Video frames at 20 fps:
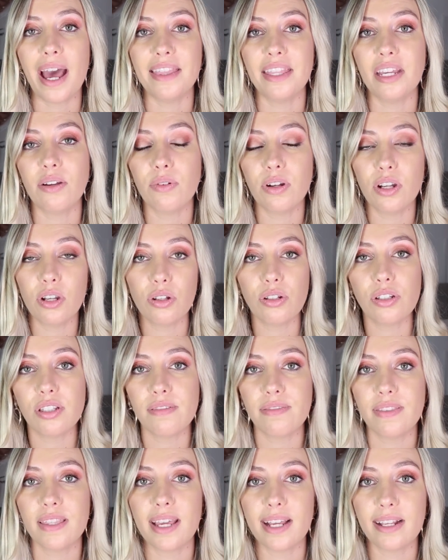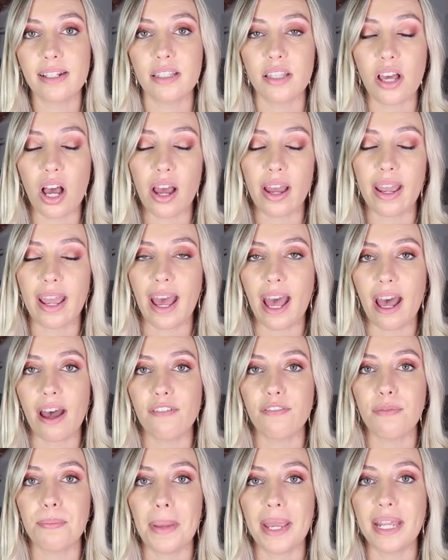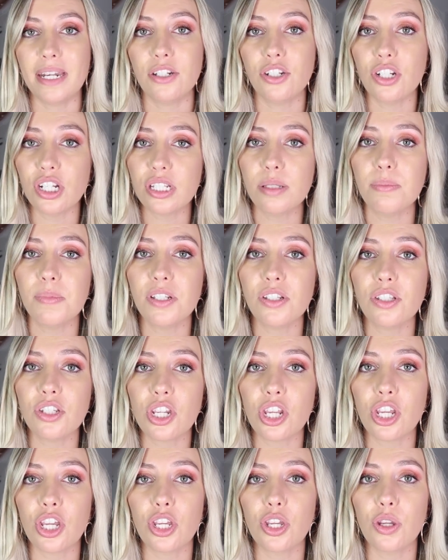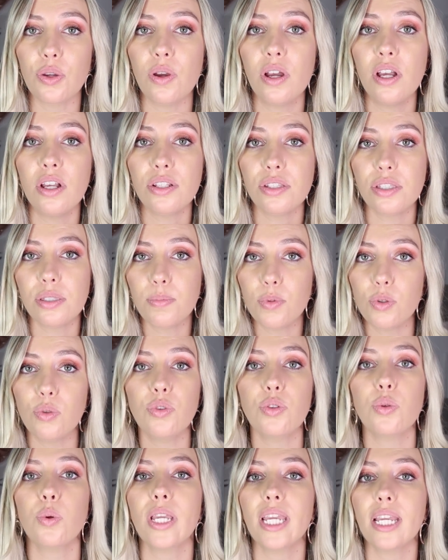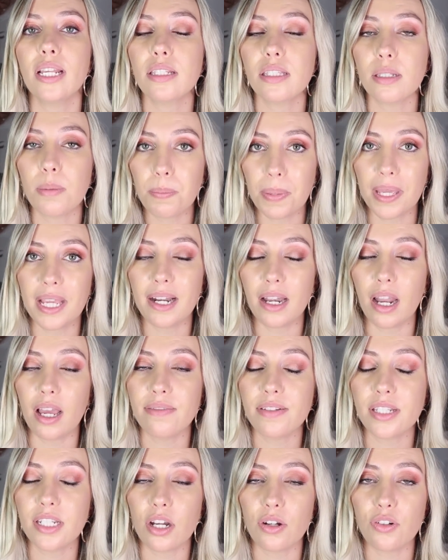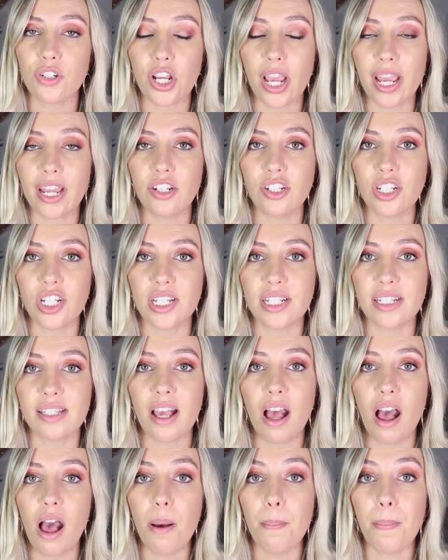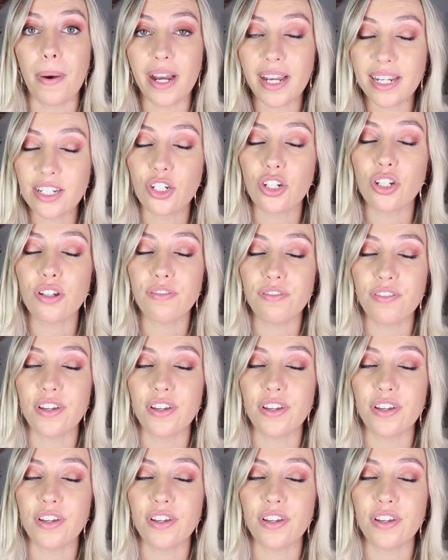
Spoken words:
and there are lots of things that I have made adjustments to, small tweaks, big lifestyle changes, but I do